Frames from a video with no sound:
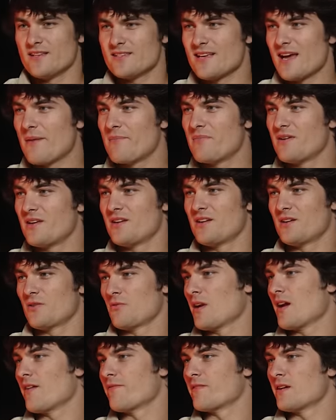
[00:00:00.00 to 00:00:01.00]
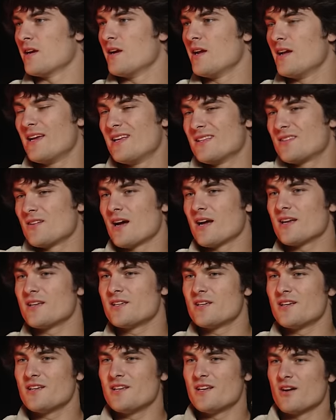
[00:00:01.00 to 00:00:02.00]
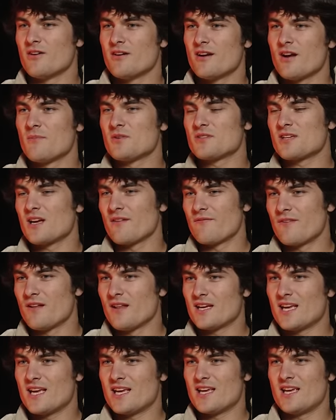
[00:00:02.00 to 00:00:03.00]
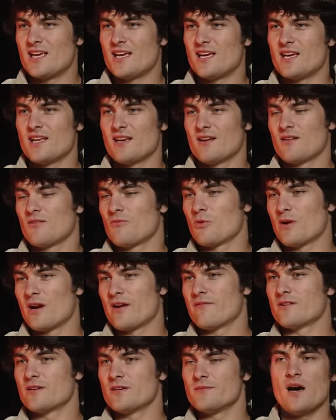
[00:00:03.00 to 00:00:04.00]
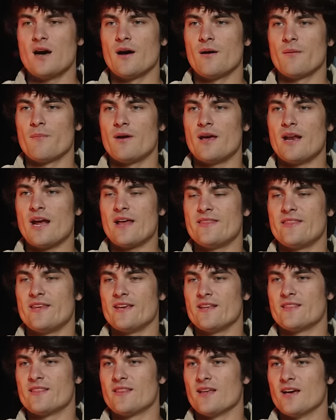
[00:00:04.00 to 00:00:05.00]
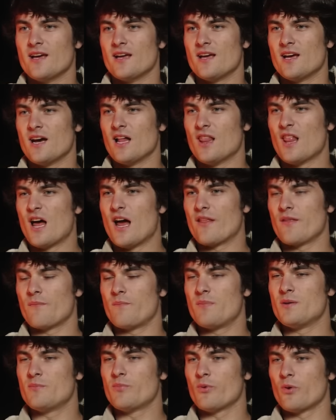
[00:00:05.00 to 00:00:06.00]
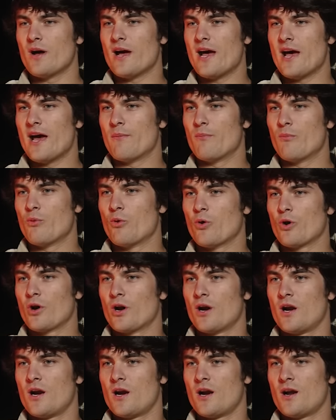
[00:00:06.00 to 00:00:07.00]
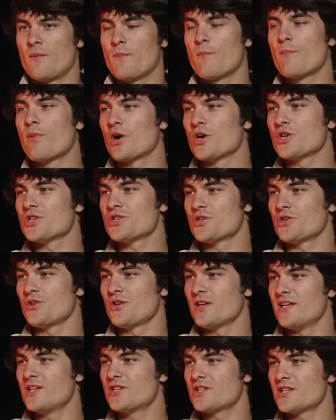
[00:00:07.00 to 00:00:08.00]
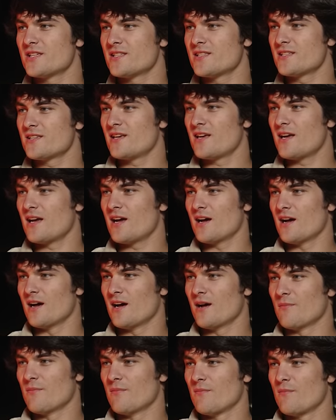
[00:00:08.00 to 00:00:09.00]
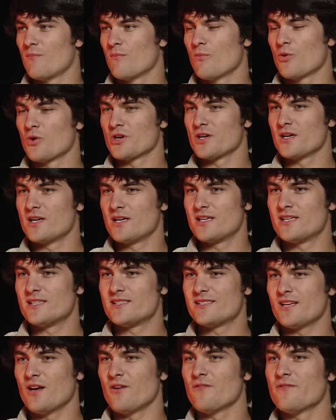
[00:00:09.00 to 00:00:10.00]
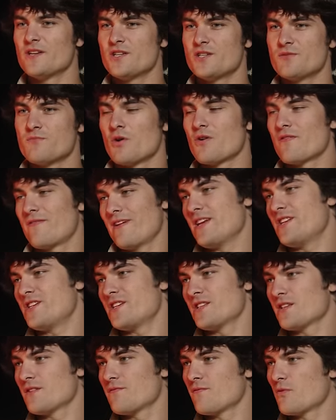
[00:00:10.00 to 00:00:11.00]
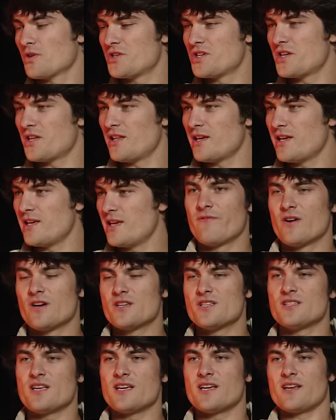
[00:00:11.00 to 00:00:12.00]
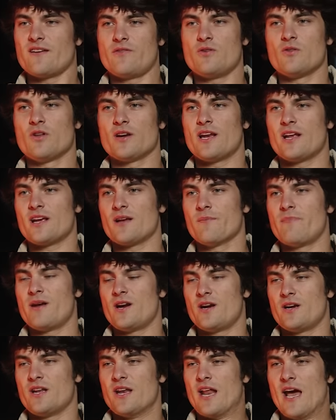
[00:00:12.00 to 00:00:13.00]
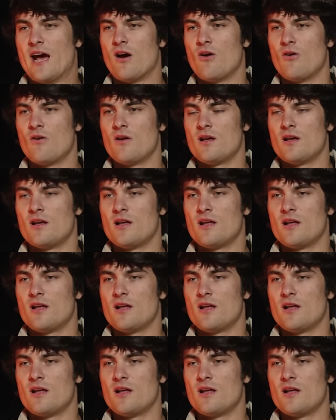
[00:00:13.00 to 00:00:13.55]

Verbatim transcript: this happened or whatever. And so I, you know, it almost kind of felt like a gig and whatever. Um, and I think that a lot of the people had more personal interest, um, more yeah. selfish motivations, unfortunately, versus like if you look at it compared to now,